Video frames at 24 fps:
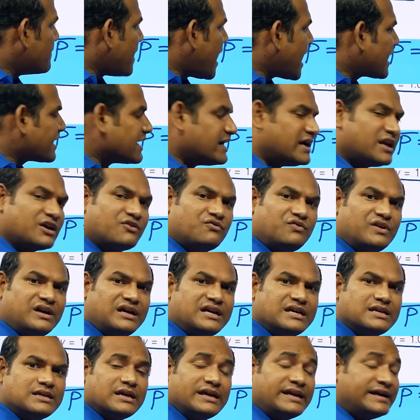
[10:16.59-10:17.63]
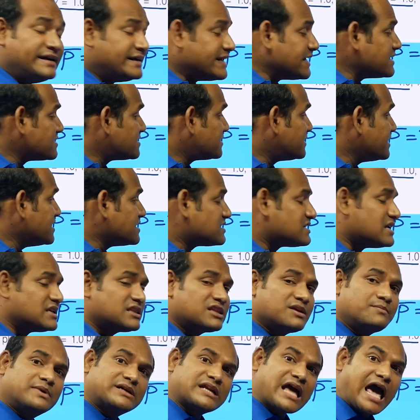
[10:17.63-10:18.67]
Magnetic field is, intensity is
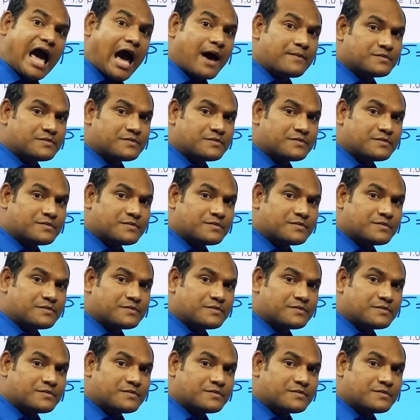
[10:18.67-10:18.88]
nothing but